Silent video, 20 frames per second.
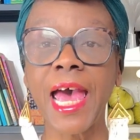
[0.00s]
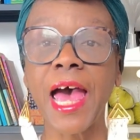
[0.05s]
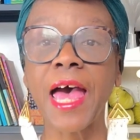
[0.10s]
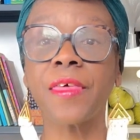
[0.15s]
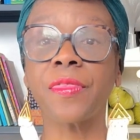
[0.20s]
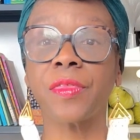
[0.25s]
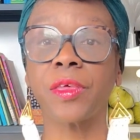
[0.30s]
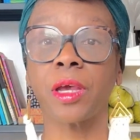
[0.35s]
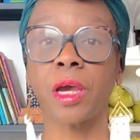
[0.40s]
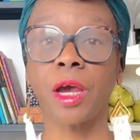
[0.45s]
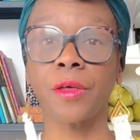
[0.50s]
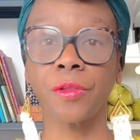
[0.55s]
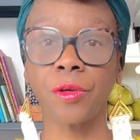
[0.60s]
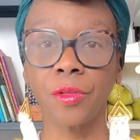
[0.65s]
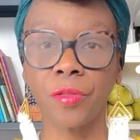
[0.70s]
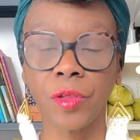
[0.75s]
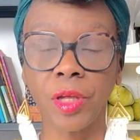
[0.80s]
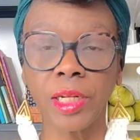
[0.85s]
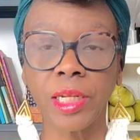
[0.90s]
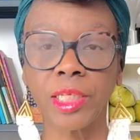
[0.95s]
And the other
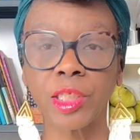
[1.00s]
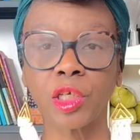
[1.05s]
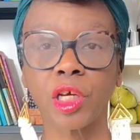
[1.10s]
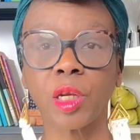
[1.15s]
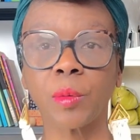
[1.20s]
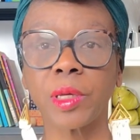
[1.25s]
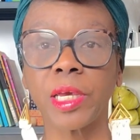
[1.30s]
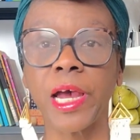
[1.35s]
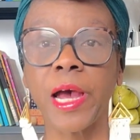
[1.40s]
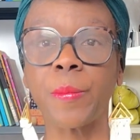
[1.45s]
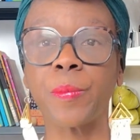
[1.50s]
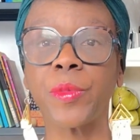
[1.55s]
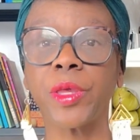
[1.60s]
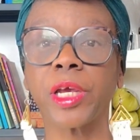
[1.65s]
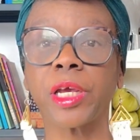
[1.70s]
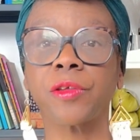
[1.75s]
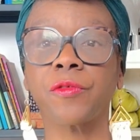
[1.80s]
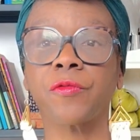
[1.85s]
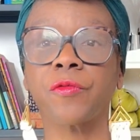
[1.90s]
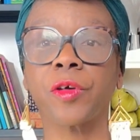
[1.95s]
thing that's going to be
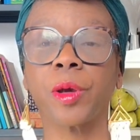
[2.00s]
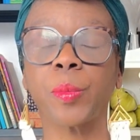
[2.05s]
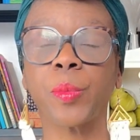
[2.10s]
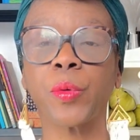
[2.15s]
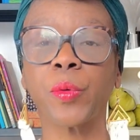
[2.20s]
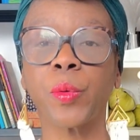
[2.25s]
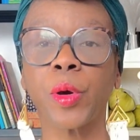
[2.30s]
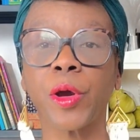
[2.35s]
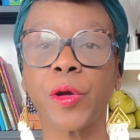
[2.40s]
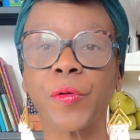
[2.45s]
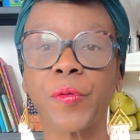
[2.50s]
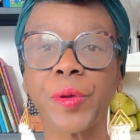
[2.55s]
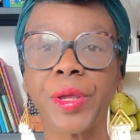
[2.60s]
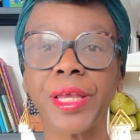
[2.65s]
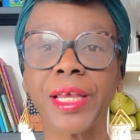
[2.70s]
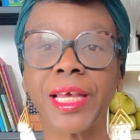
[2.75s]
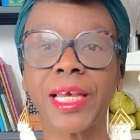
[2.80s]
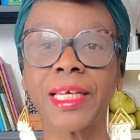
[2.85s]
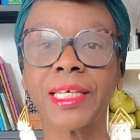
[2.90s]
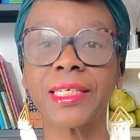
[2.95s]
happening in
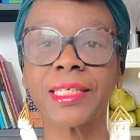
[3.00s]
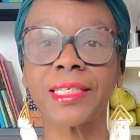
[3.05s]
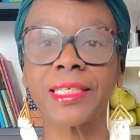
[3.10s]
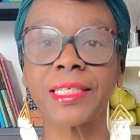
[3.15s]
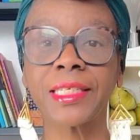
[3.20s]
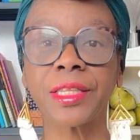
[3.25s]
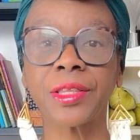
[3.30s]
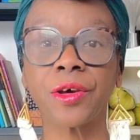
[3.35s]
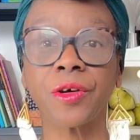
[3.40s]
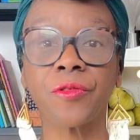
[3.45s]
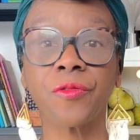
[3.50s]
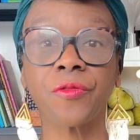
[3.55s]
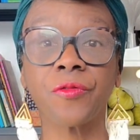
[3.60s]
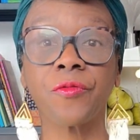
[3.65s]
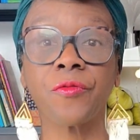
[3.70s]
February is the